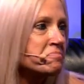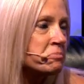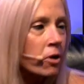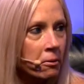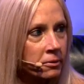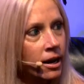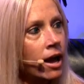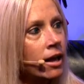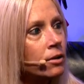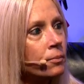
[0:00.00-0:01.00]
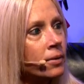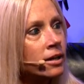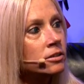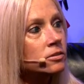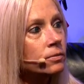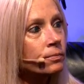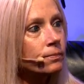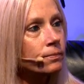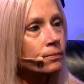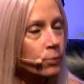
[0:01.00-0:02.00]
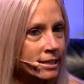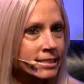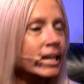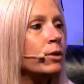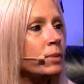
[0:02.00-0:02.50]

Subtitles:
Probably not, but we did,